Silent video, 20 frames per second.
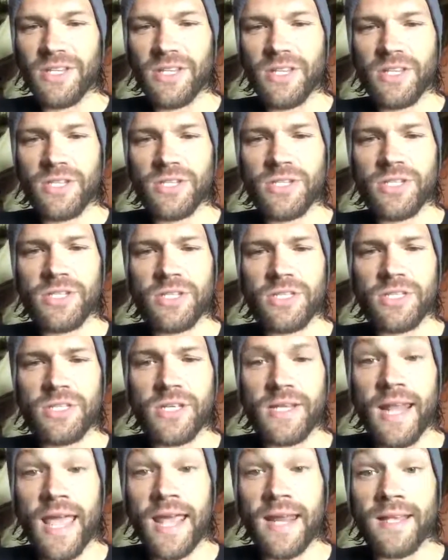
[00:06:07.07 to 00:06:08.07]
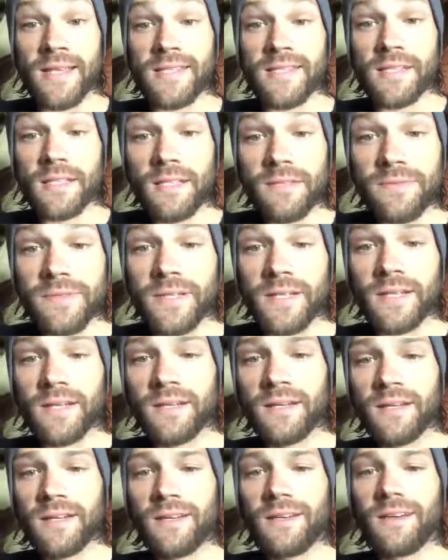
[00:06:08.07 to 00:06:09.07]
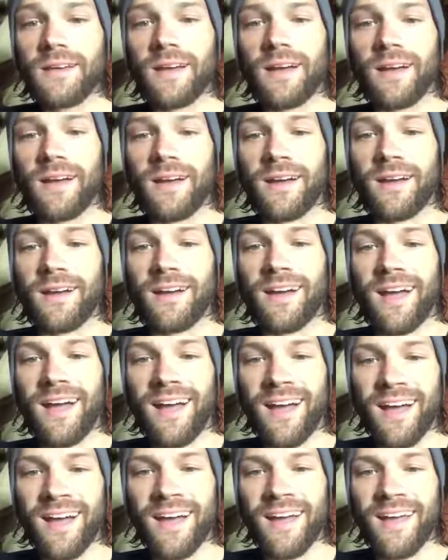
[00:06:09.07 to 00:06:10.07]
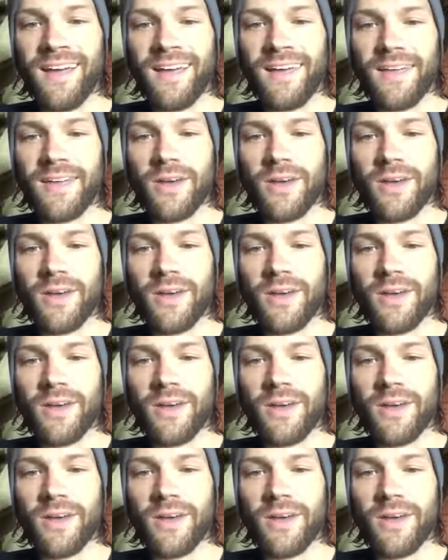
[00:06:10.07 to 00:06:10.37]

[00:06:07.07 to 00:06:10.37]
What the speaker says: Janana Silva. Hi,